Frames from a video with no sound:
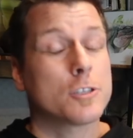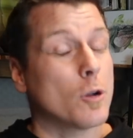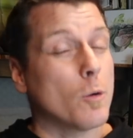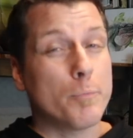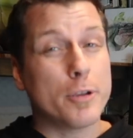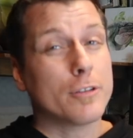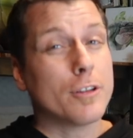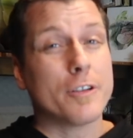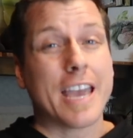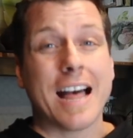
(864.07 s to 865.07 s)
So pure
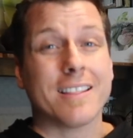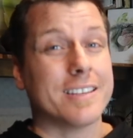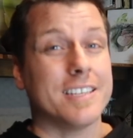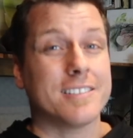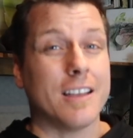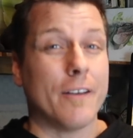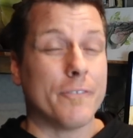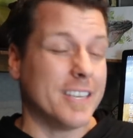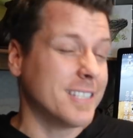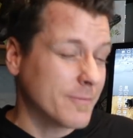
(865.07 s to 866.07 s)
locality
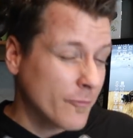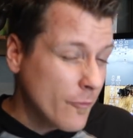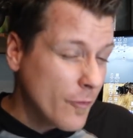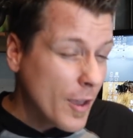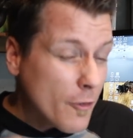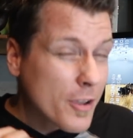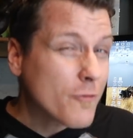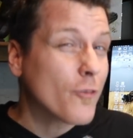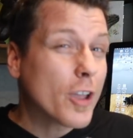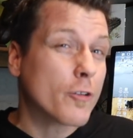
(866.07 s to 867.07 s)
stuff is
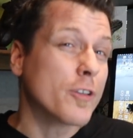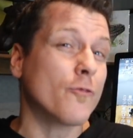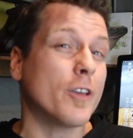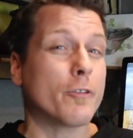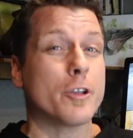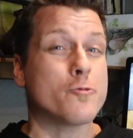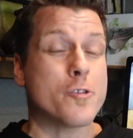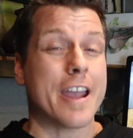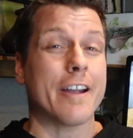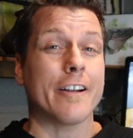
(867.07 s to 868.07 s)
very, very, very
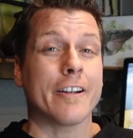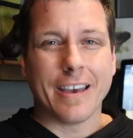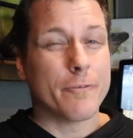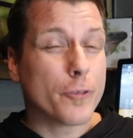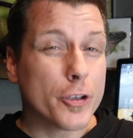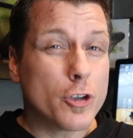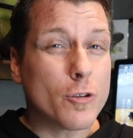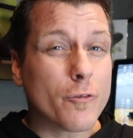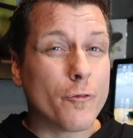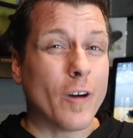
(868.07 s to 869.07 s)
rare. And for
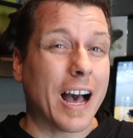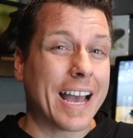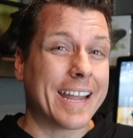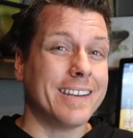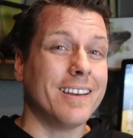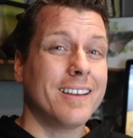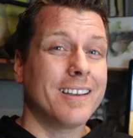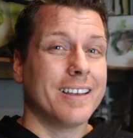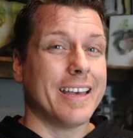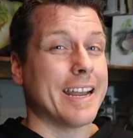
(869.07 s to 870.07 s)
you to find
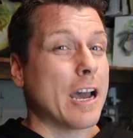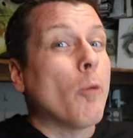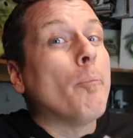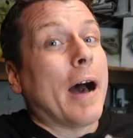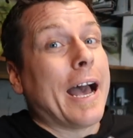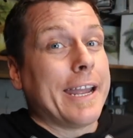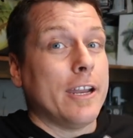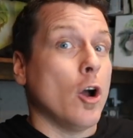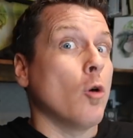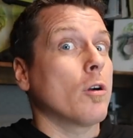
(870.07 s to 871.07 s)
an
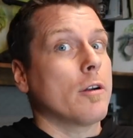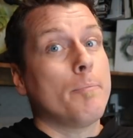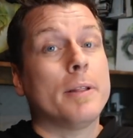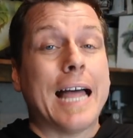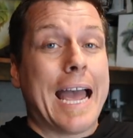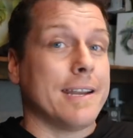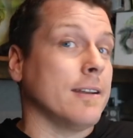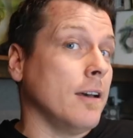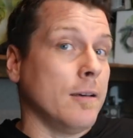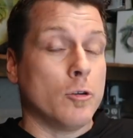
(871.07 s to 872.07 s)
albino or a
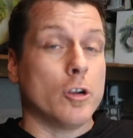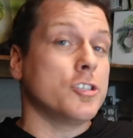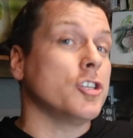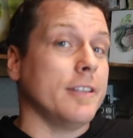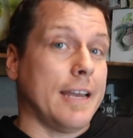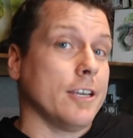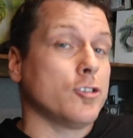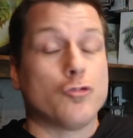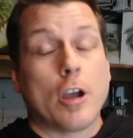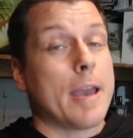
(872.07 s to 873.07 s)
platinum or a
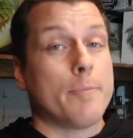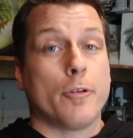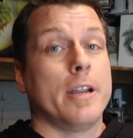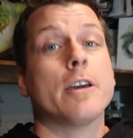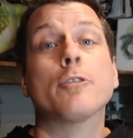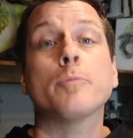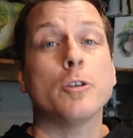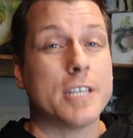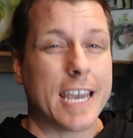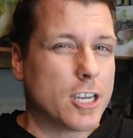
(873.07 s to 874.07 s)
genetic stripe or any other
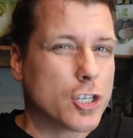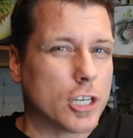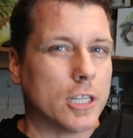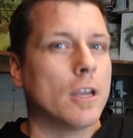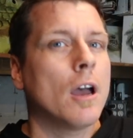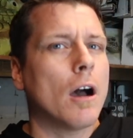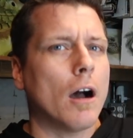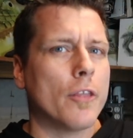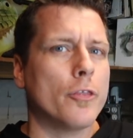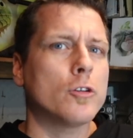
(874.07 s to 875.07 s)
mutation
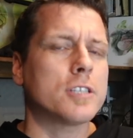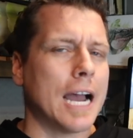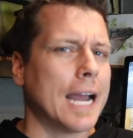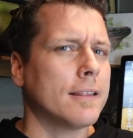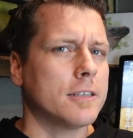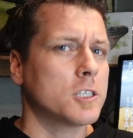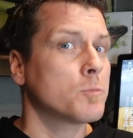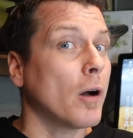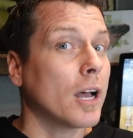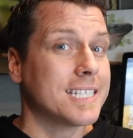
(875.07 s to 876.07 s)
on those islands
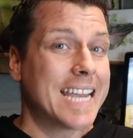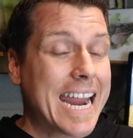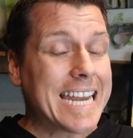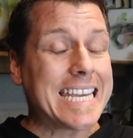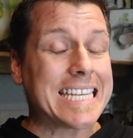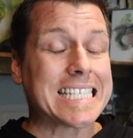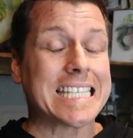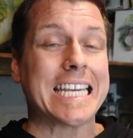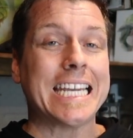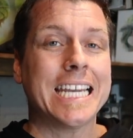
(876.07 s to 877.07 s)

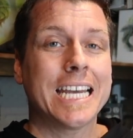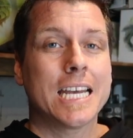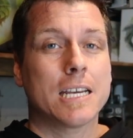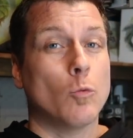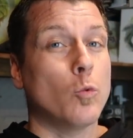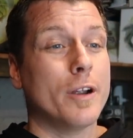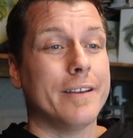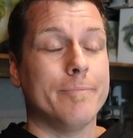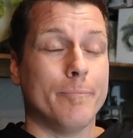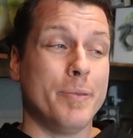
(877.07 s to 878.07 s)
spontaneously,
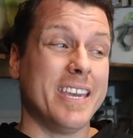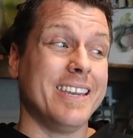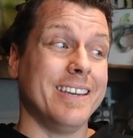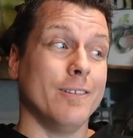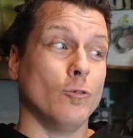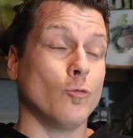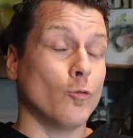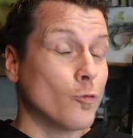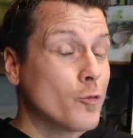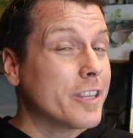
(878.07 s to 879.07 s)
would be
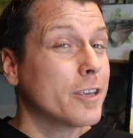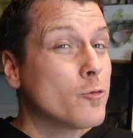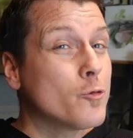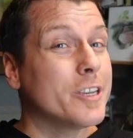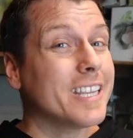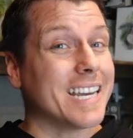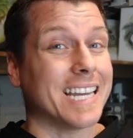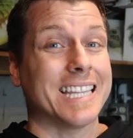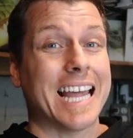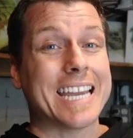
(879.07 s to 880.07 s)
really, really
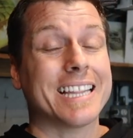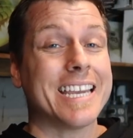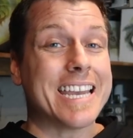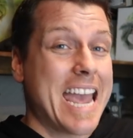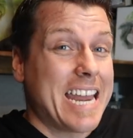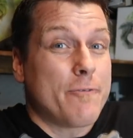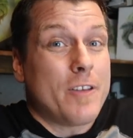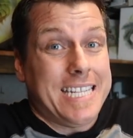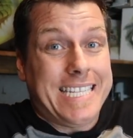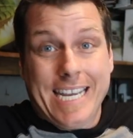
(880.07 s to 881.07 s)
unlikely. And
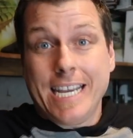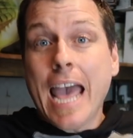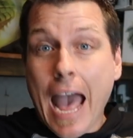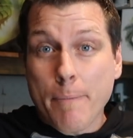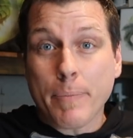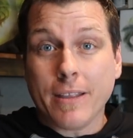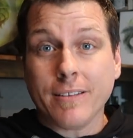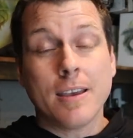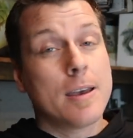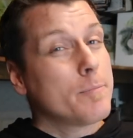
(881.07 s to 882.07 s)
if it did
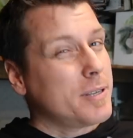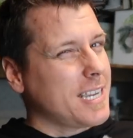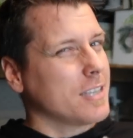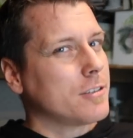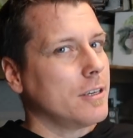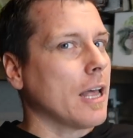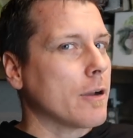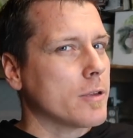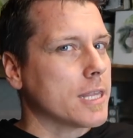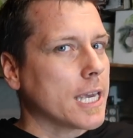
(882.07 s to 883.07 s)
happen, potentially
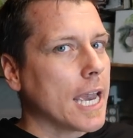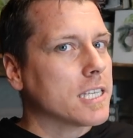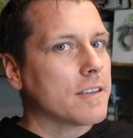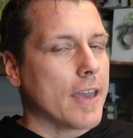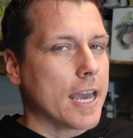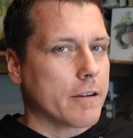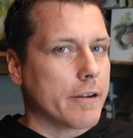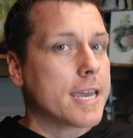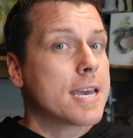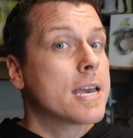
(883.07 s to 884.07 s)
like with the case of
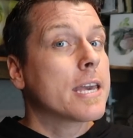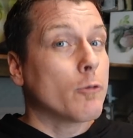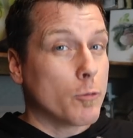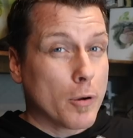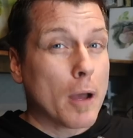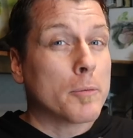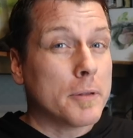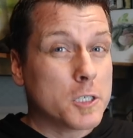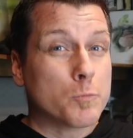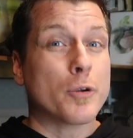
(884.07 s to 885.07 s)
Anery, it would
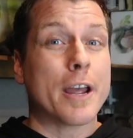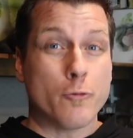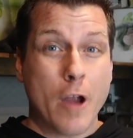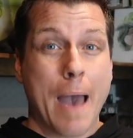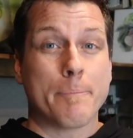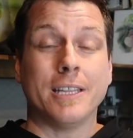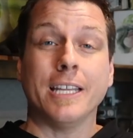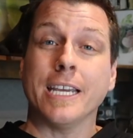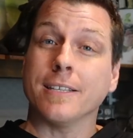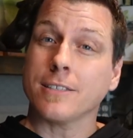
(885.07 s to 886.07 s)
probably spread
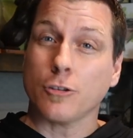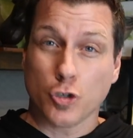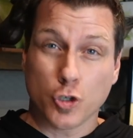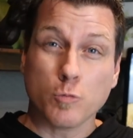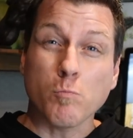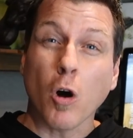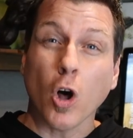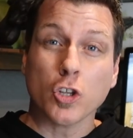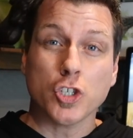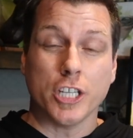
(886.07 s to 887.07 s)
rapidly in such a
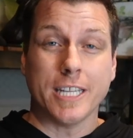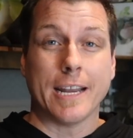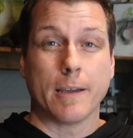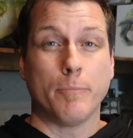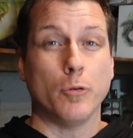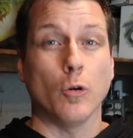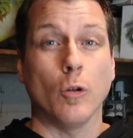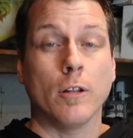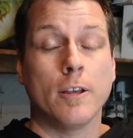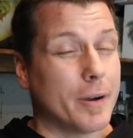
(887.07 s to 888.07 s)
small genetic pool.